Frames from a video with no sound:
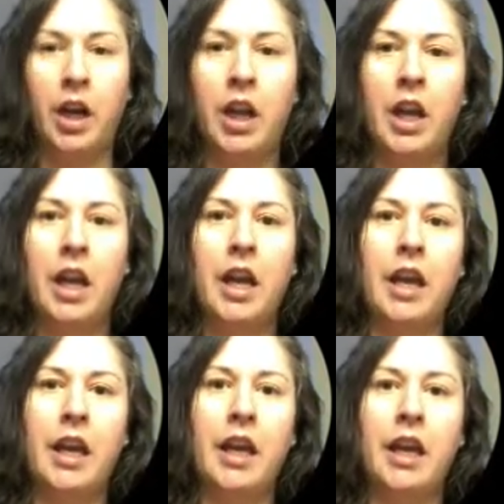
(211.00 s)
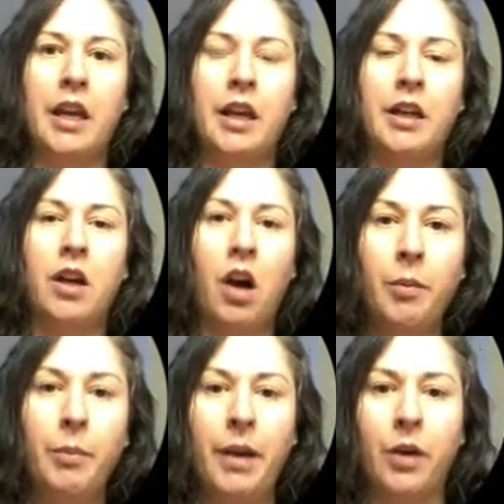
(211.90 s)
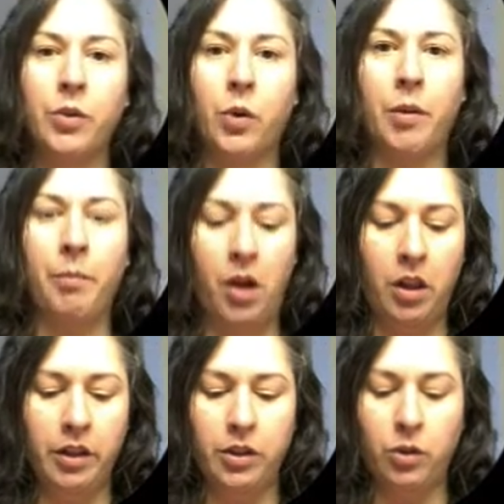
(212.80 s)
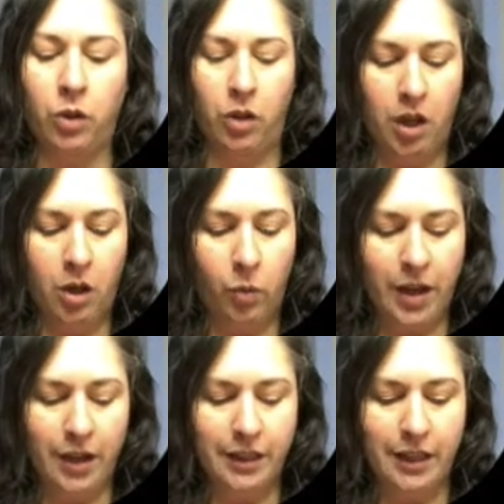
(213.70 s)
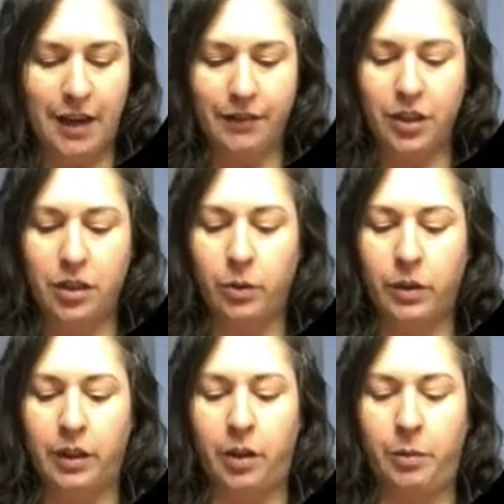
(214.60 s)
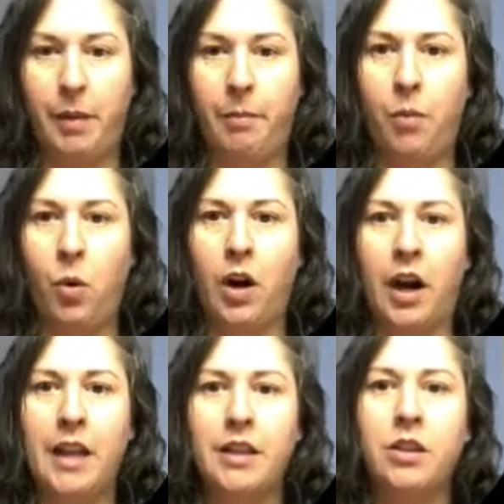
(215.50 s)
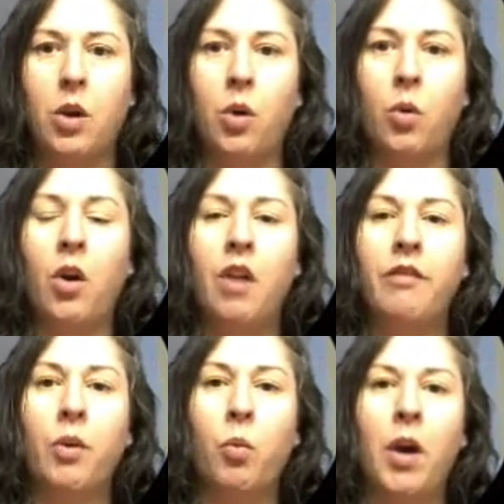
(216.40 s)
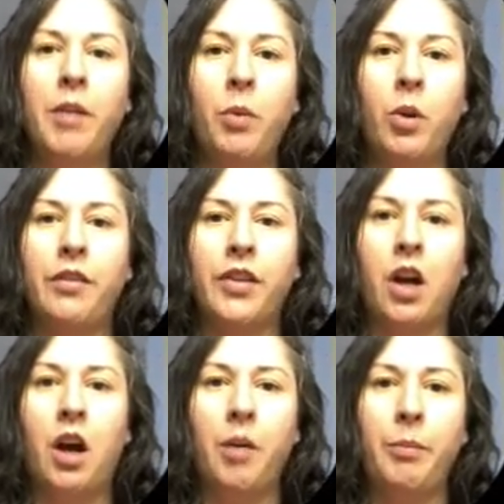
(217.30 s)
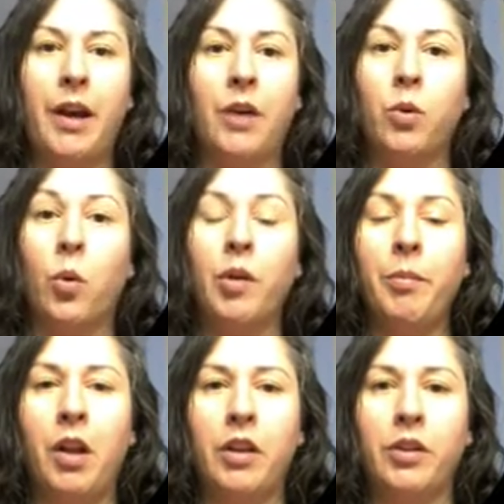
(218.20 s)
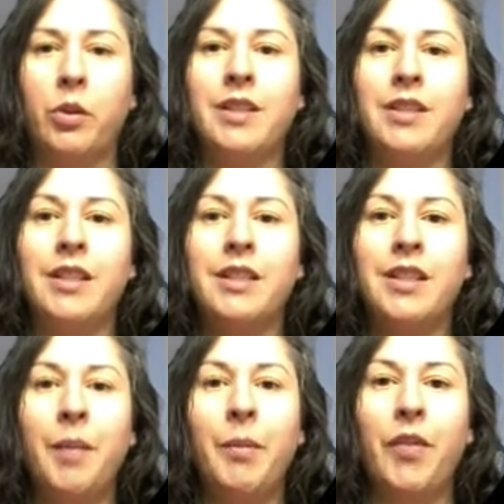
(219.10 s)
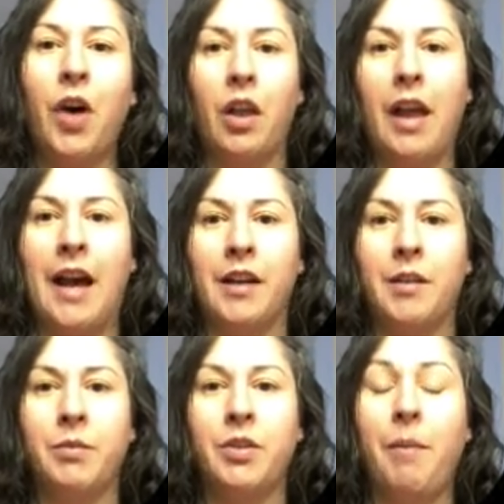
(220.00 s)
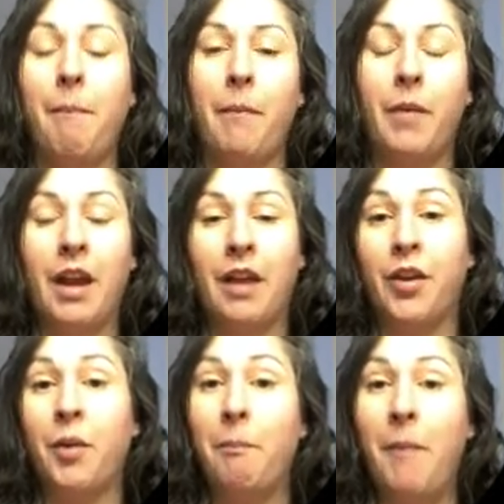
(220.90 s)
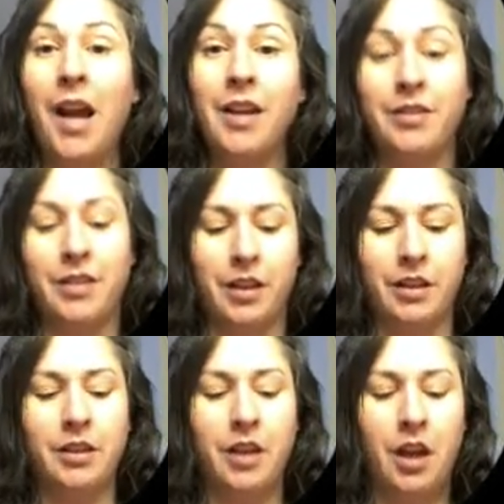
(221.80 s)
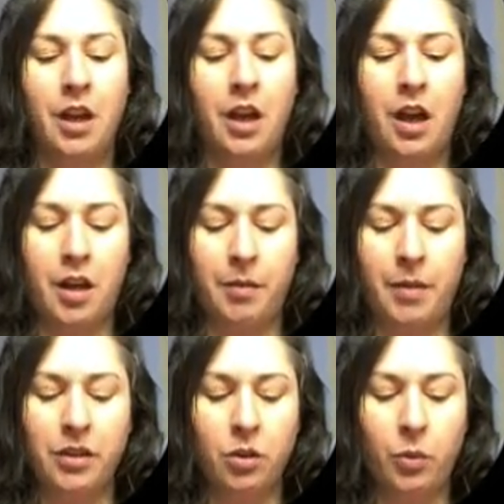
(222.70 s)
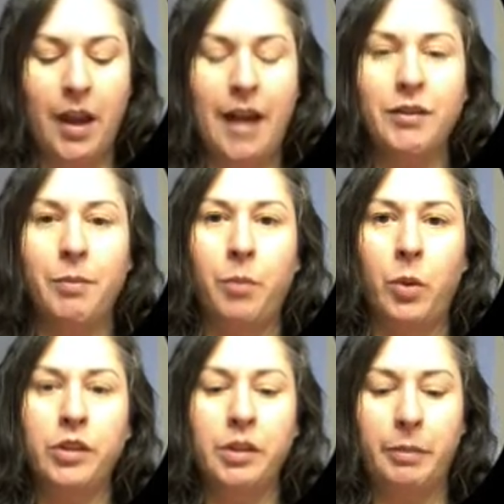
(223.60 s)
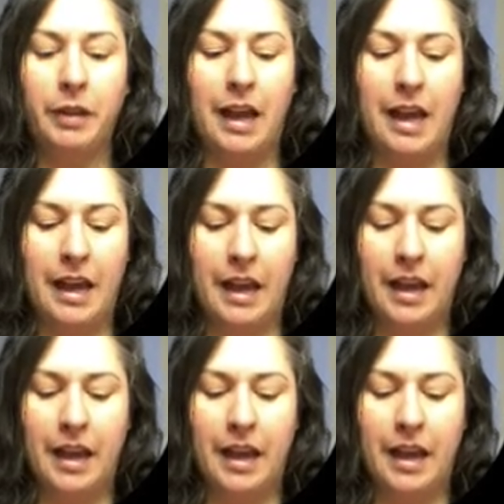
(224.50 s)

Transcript: a compound or a molecule, we actually have to do a little bit more. And so for 1 mole of a compound or a molecule, it's the sum of all atoms and their masses, and so we have to multiply